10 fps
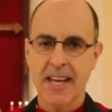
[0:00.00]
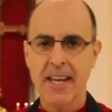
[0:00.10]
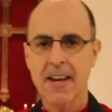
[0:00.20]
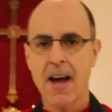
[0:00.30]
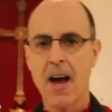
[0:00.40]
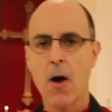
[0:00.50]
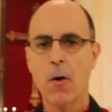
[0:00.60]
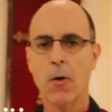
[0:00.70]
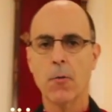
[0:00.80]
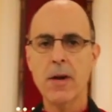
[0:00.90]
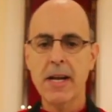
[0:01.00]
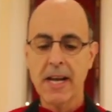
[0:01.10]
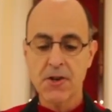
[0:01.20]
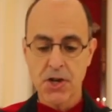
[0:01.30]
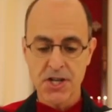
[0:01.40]
in our
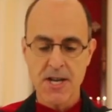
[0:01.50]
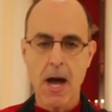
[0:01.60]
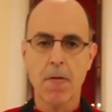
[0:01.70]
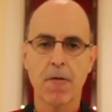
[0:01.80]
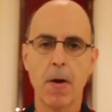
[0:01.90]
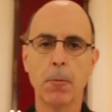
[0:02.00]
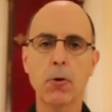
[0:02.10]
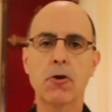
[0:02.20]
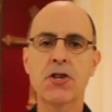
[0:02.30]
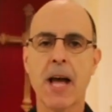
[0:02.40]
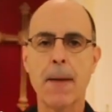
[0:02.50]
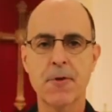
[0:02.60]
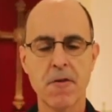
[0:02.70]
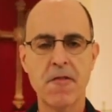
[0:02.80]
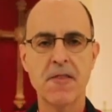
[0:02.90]
reading just now from Luke
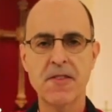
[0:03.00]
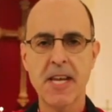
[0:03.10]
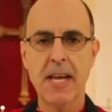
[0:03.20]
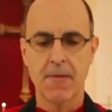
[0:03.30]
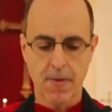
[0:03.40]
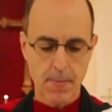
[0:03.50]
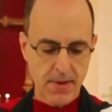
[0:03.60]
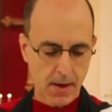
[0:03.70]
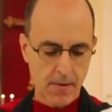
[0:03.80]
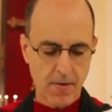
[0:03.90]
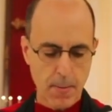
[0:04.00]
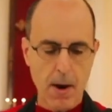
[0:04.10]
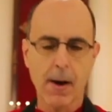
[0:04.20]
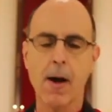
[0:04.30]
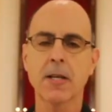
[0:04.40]
chapter 15, from
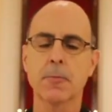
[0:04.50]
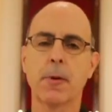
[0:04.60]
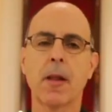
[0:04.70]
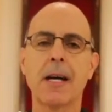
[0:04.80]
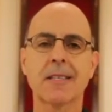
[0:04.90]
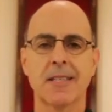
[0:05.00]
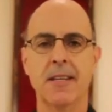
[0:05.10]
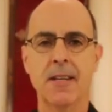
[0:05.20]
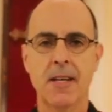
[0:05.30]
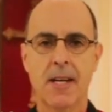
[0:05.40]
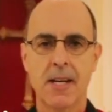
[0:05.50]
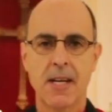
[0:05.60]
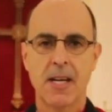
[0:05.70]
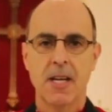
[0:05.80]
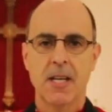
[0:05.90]
our gospel lesson,
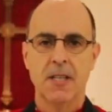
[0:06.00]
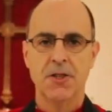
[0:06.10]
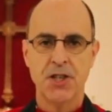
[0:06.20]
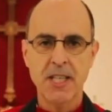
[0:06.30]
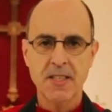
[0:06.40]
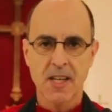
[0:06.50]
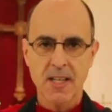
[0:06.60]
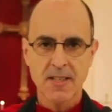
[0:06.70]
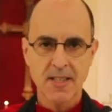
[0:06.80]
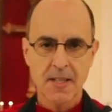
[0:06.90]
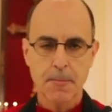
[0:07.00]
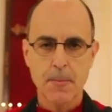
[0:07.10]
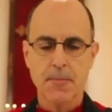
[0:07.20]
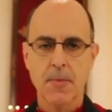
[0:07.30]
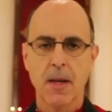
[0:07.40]
Jesus
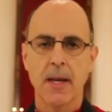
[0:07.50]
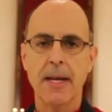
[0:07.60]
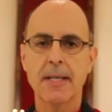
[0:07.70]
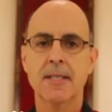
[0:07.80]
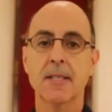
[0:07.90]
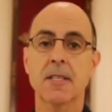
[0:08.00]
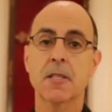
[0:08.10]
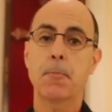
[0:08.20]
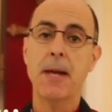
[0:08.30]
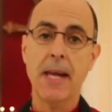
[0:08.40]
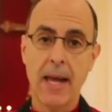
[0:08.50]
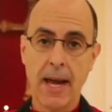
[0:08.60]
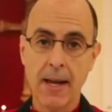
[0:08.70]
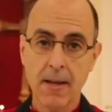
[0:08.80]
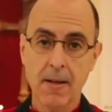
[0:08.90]
is
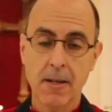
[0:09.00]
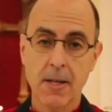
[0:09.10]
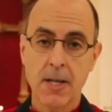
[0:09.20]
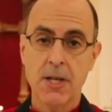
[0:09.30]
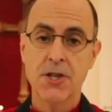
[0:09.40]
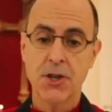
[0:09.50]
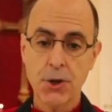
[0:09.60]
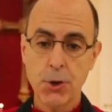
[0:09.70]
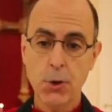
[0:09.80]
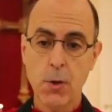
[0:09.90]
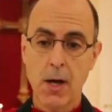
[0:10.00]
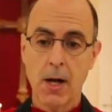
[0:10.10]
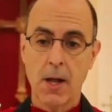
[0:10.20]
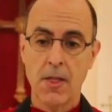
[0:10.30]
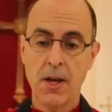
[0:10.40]
speaking to
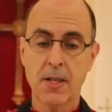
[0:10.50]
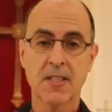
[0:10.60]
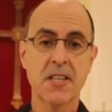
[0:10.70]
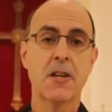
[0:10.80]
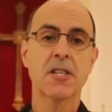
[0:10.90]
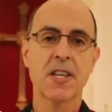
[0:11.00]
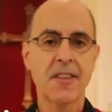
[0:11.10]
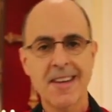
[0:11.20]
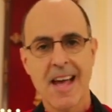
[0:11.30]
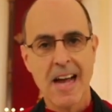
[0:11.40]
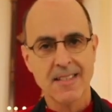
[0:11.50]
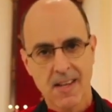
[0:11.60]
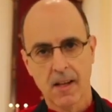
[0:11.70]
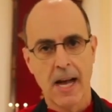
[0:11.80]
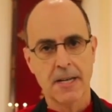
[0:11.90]
the sinners and the tax
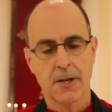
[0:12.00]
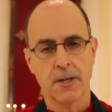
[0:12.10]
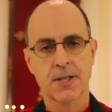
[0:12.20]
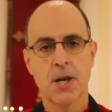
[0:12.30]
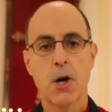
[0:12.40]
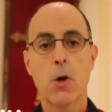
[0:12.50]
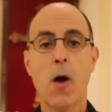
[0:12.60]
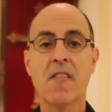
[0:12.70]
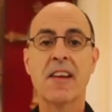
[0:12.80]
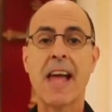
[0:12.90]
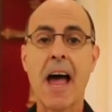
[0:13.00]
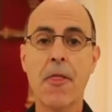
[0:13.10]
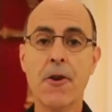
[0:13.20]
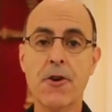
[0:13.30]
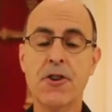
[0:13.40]
collectors who have
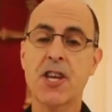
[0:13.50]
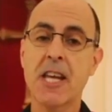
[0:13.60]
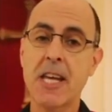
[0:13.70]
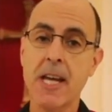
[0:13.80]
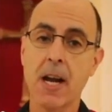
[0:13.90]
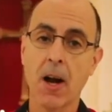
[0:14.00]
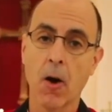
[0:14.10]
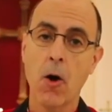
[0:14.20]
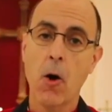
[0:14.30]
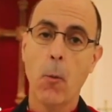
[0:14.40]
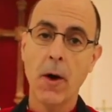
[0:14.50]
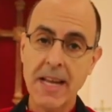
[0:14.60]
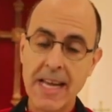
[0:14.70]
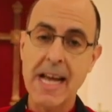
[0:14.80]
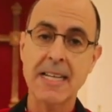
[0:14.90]
gathered to hear what
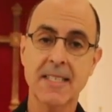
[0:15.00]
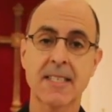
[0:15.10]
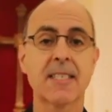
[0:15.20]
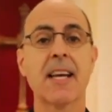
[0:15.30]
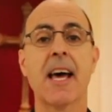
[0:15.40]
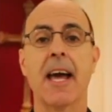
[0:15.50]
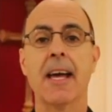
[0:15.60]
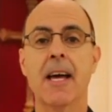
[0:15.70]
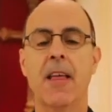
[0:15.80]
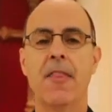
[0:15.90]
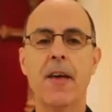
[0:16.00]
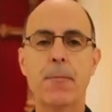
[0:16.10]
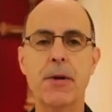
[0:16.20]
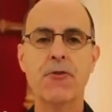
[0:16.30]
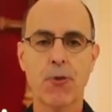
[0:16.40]
he has to say. They've
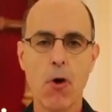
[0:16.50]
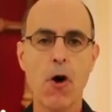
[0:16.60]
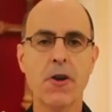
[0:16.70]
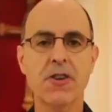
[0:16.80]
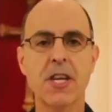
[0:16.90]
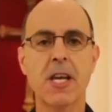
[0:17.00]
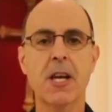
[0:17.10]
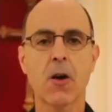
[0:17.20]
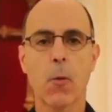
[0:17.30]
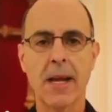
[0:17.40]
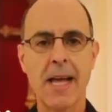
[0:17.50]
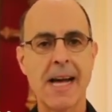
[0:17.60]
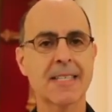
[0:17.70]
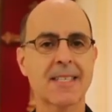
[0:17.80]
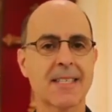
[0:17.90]
been drawn to hear what he
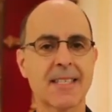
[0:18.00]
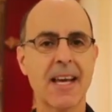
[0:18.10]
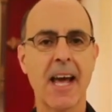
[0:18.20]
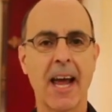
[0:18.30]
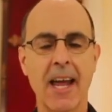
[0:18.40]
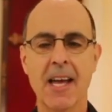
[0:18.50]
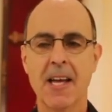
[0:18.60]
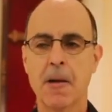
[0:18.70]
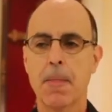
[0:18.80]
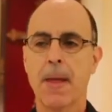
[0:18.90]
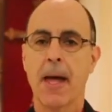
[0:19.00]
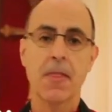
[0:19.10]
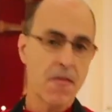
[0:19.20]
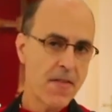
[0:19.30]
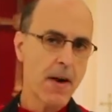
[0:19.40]
has to say. And
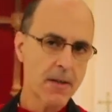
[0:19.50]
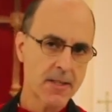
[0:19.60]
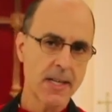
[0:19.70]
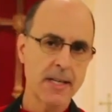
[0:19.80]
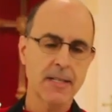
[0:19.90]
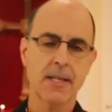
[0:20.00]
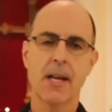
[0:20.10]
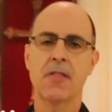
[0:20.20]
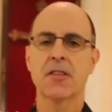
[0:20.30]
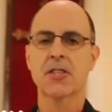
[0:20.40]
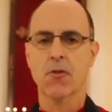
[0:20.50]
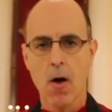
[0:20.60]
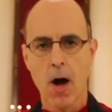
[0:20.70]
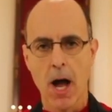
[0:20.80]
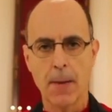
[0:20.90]
the Pharisees and the
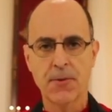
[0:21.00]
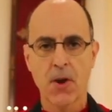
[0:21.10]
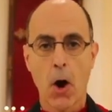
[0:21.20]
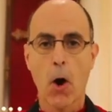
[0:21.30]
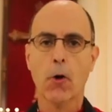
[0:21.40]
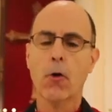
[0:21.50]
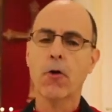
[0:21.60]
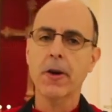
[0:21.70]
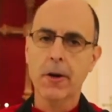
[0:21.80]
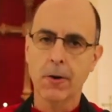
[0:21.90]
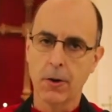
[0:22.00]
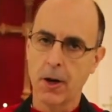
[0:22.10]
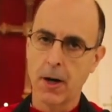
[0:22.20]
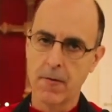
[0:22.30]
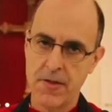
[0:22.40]
scribes are critical
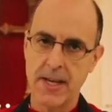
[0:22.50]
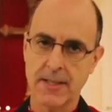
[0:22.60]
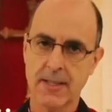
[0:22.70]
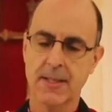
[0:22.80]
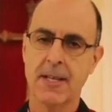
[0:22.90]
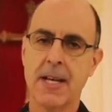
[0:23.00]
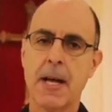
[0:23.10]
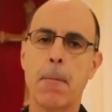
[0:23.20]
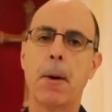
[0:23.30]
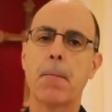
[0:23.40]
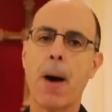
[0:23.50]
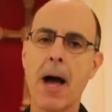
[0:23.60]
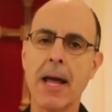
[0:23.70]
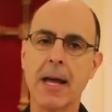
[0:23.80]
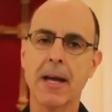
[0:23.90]
of this. But
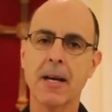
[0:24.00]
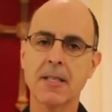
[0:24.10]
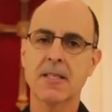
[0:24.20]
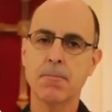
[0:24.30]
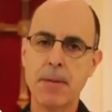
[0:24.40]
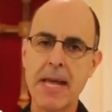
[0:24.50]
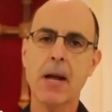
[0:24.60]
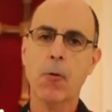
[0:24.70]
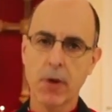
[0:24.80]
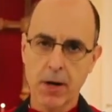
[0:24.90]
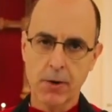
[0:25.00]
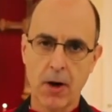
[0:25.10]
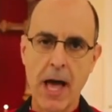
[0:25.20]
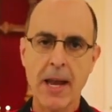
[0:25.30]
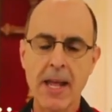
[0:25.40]
by being critical
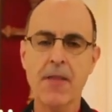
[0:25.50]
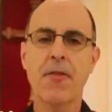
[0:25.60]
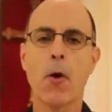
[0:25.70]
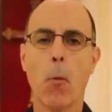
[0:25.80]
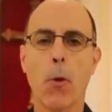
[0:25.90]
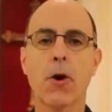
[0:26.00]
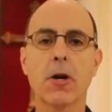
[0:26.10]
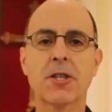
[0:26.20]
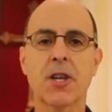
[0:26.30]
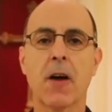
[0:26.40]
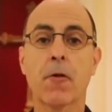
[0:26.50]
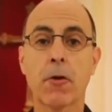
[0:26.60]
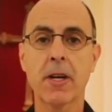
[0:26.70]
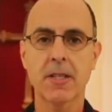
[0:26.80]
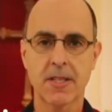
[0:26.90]
and in their words of
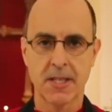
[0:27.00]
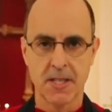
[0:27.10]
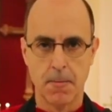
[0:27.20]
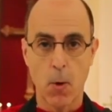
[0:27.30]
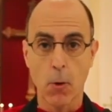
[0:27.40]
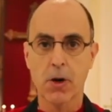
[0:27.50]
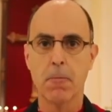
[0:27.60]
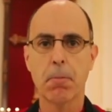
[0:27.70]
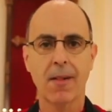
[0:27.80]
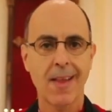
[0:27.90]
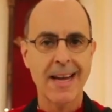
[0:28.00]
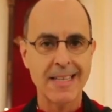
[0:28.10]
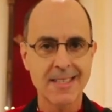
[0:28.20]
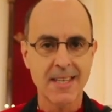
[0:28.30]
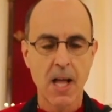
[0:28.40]
criticism or complaint,